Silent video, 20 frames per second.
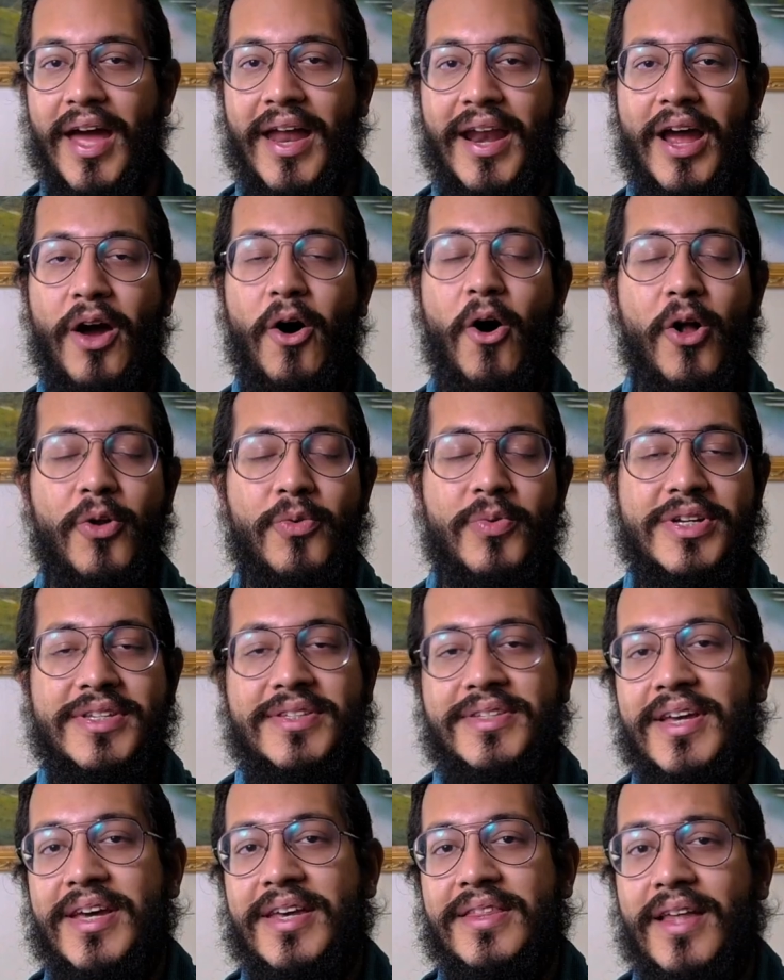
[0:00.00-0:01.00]
and I always
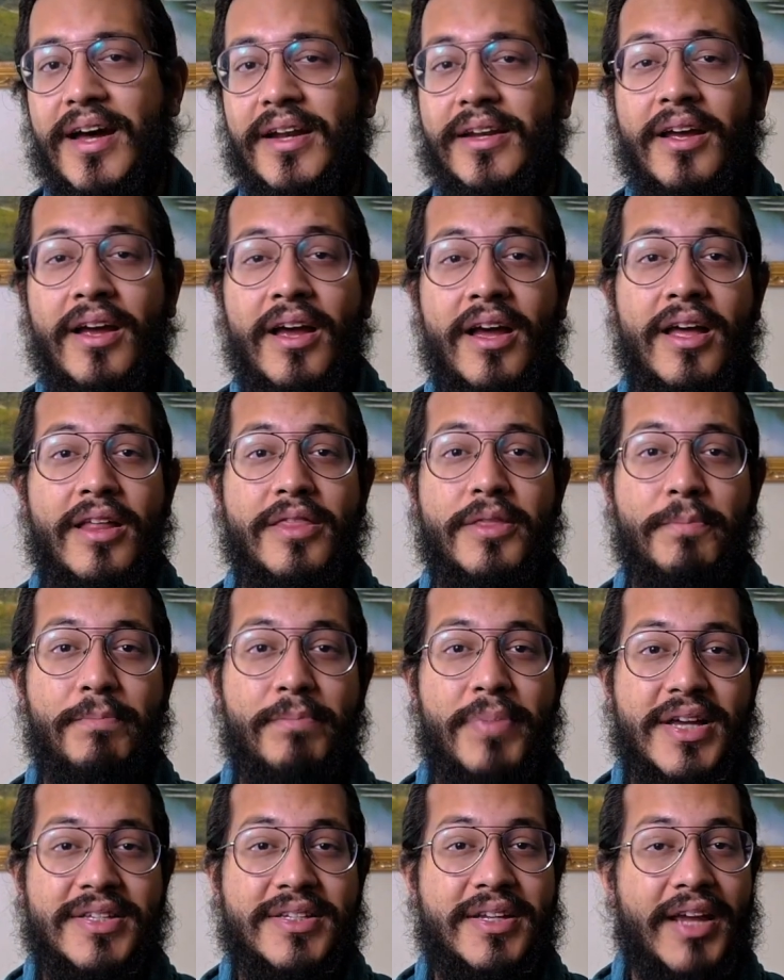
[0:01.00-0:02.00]
say that the
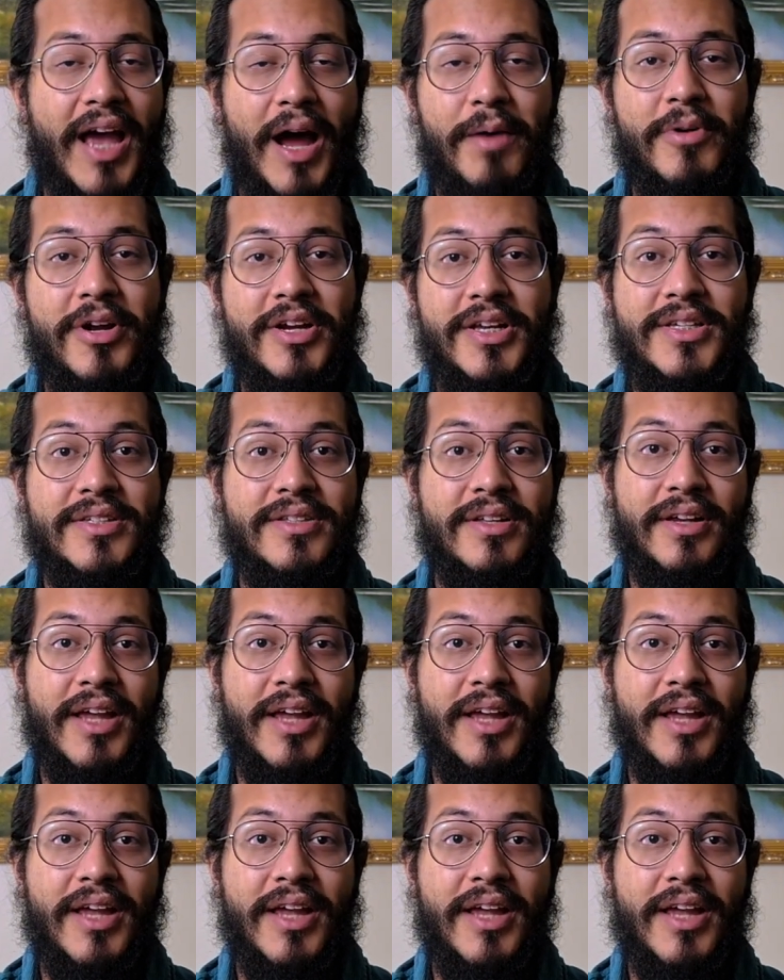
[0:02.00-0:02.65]
best camera is the